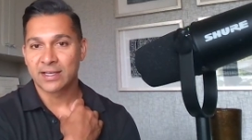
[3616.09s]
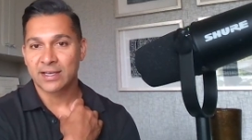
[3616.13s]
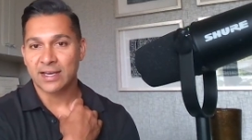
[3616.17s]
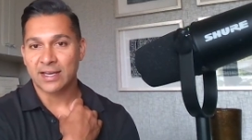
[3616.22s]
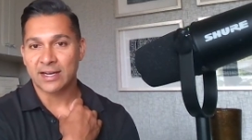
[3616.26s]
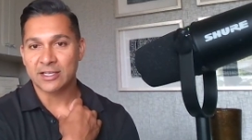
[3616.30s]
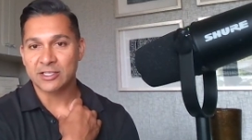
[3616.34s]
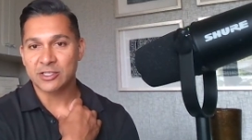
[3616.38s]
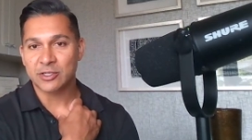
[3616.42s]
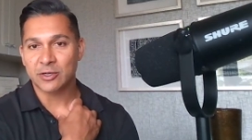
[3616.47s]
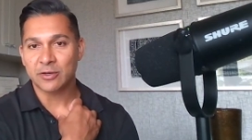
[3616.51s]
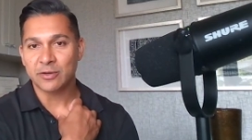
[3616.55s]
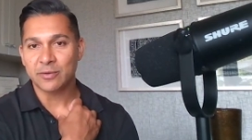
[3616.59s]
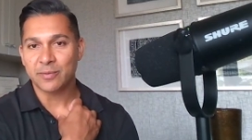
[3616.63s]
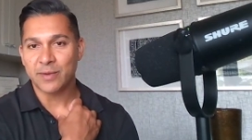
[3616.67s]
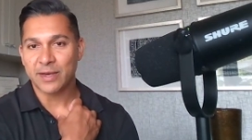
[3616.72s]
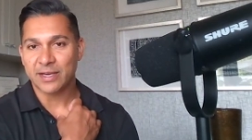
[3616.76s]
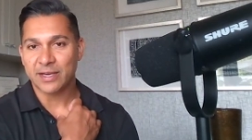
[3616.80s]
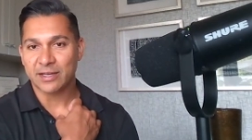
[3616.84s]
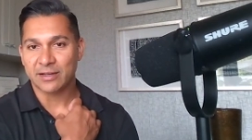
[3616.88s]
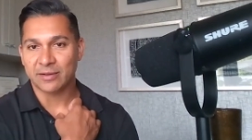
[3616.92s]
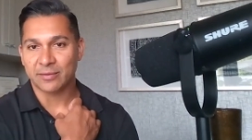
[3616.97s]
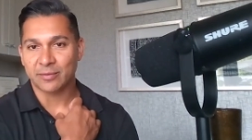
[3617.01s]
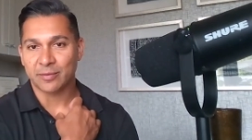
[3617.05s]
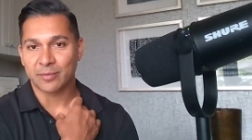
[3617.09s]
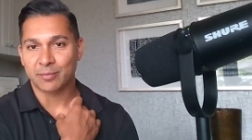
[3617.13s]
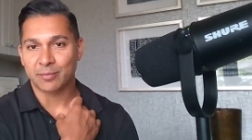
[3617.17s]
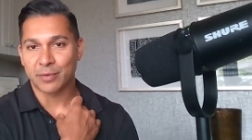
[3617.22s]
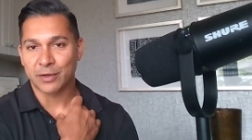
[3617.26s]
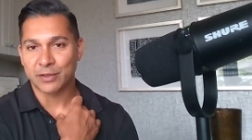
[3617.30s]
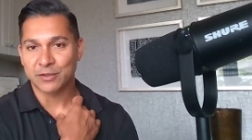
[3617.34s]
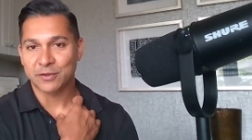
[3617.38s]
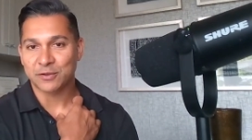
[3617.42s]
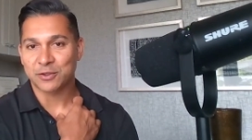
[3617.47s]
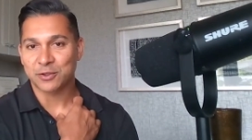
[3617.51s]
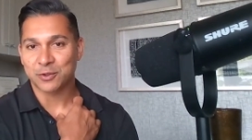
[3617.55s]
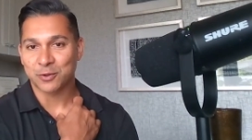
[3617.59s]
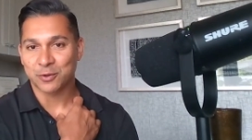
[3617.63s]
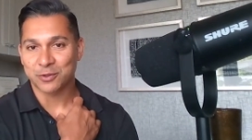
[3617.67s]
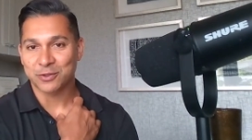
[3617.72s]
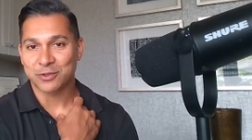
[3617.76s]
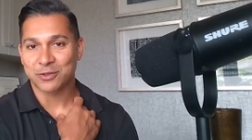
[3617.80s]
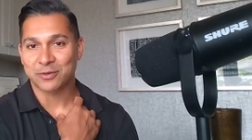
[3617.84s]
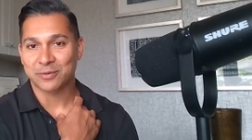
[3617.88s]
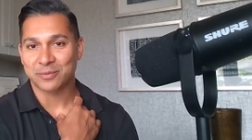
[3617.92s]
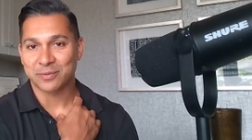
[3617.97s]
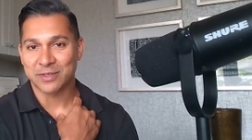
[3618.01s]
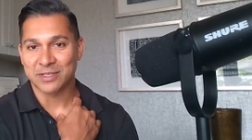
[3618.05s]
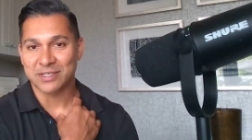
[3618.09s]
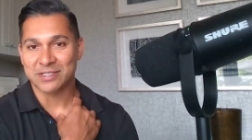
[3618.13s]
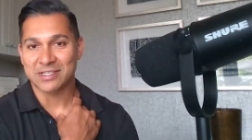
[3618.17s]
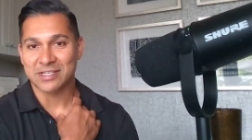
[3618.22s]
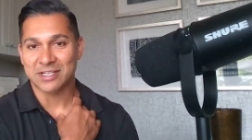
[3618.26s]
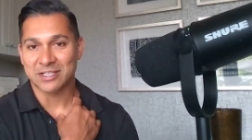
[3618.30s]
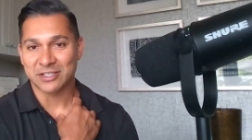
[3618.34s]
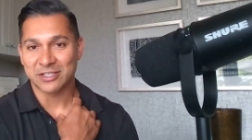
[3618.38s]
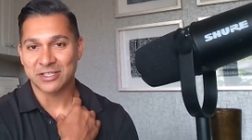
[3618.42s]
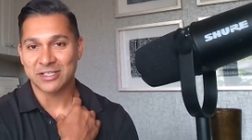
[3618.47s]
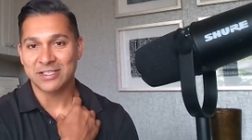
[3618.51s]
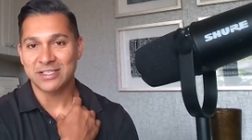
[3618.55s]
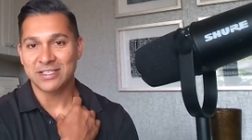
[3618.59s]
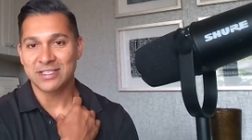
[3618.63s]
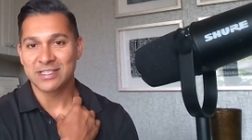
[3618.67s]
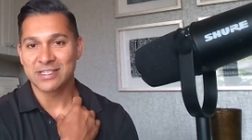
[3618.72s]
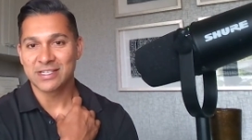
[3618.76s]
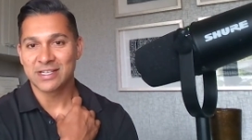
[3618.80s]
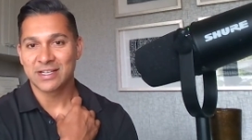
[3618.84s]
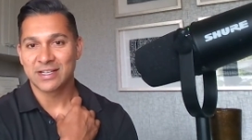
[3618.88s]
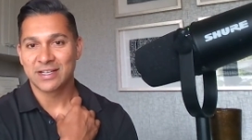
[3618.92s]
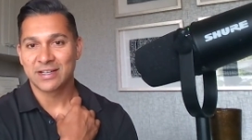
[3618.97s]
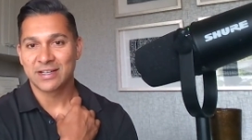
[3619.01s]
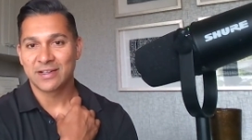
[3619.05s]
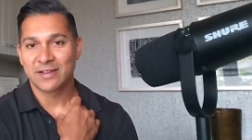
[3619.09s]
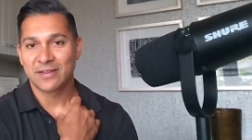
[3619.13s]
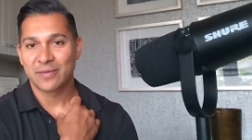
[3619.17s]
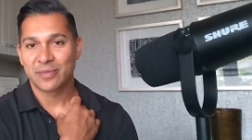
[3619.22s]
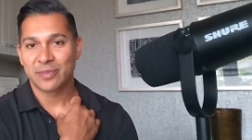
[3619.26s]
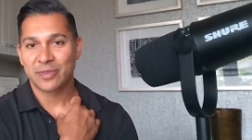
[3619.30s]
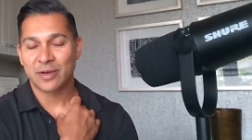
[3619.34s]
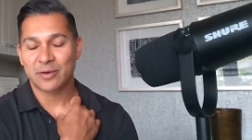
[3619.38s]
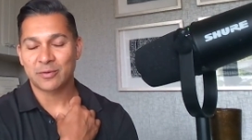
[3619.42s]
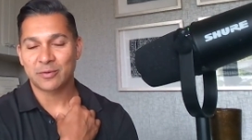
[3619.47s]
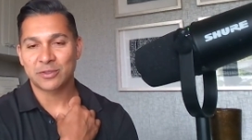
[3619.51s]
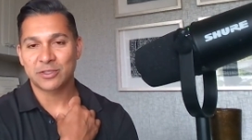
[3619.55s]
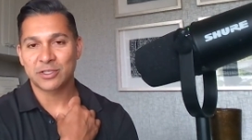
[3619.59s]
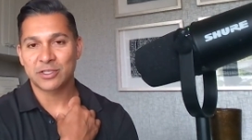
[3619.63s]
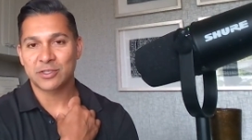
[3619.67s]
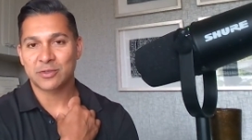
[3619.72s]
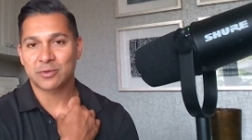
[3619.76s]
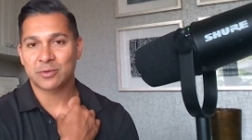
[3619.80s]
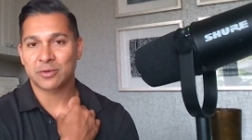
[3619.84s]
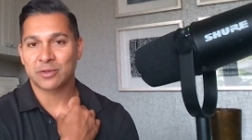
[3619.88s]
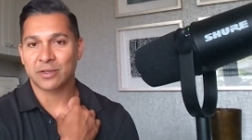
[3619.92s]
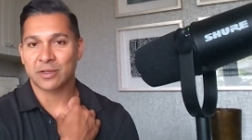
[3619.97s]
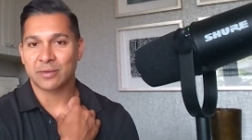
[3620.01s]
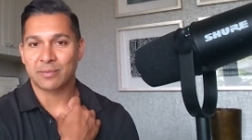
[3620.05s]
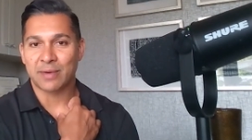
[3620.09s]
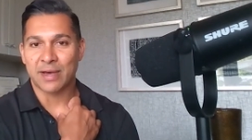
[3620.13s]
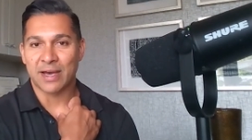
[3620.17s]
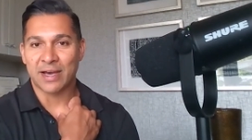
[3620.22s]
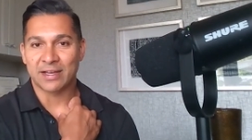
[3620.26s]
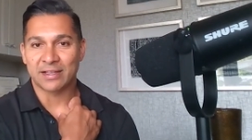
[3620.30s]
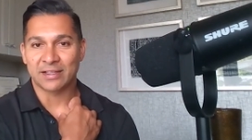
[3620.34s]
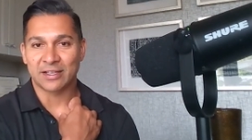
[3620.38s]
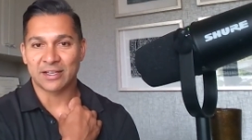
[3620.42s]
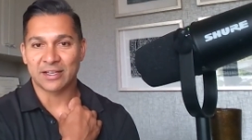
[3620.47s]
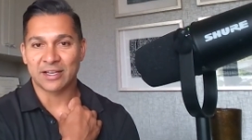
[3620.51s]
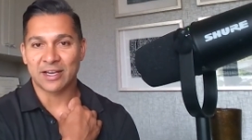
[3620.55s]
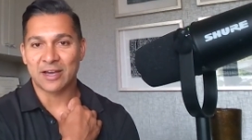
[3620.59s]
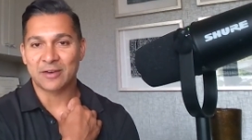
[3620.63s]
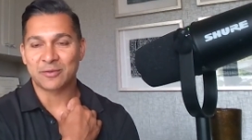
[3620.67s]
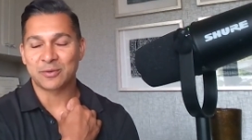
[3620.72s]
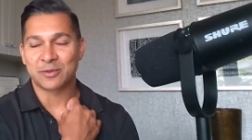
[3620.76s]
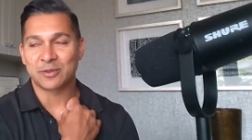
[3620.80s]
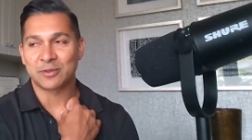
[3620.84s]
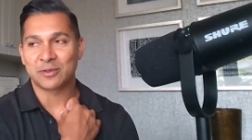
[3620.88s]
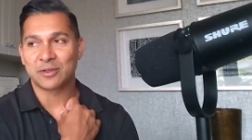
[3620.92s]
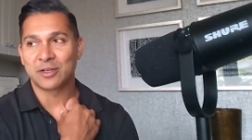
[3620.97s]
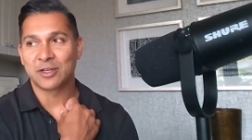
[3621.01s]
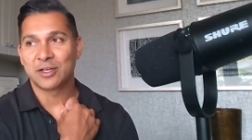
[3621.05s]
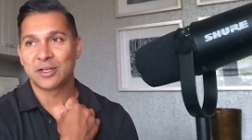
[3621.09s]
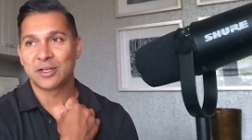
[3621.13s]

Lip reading: And I started making a bunch of short term decisions that were just really bad. Like I would,